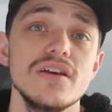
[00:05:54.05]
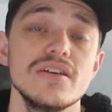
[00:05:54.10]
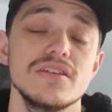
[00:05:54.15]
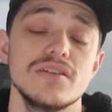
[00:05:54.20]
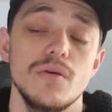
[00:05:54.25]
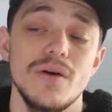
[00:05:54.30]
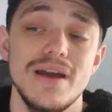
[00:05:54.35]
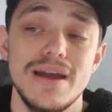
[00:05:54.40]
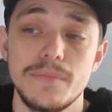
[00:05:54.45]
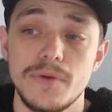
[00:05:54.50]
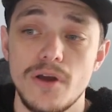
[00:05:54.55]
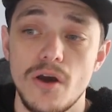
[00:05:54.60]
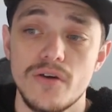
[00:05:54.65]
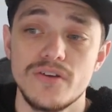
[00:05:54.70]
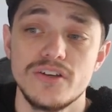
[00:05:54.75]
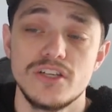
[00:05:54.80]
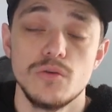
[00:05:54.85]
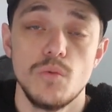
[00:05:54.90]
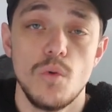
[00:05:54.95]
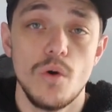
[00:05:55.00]
So I am
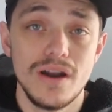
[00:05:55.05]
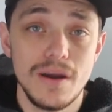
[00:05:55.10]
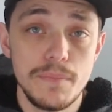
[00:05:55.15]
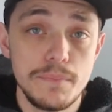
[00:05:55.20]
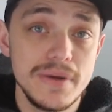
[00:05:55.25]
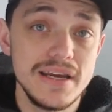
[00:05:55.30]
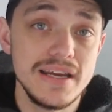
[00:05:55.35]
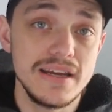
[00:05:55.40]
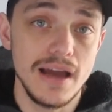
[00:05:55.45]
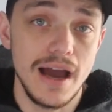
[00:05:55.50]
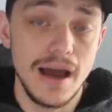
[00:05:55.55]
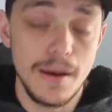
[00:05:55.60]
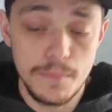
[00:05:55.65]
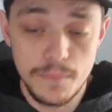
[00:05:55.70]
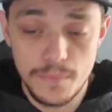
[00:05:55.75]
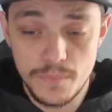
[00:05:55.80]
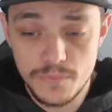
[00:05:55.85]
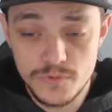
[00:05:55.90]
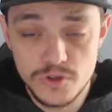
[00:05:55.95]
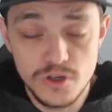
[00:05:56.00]
going to want a big
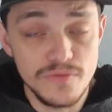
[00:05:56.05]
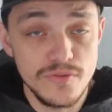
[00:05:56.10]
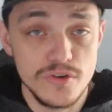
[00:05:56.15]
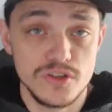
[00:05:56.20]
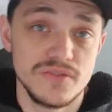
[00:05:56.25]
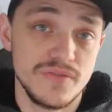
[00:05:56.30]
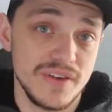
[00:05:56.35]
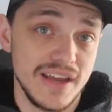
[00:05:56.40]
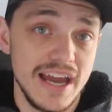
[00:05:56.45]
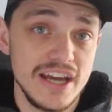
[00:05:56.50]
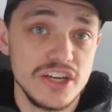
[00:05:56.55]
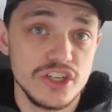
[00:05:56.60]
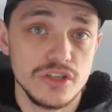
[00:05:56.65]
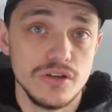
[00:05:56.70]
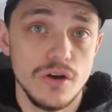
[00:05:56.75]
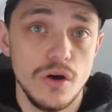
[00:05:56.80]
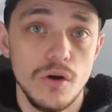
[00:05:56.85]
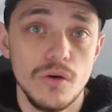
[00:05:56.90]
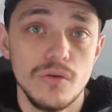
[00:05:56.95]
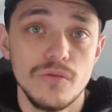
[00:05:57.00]

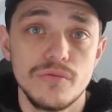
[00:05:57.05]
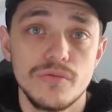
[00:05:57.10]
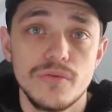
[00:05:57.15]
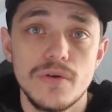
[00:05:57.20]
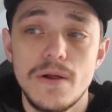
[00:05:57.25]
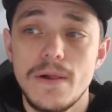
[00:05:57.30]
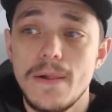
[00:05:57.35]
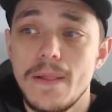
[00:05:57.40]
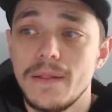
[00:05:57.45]
diversification of